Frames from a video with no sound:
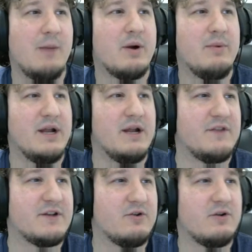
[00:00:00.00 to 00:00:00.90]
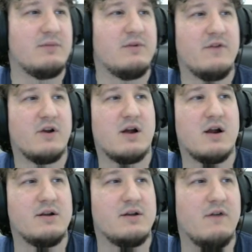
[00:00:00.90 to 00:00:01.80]
Permanent if the total number of your
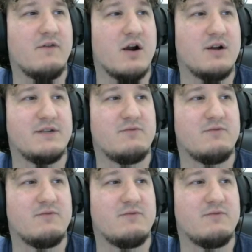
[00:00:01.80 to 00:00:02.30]
cards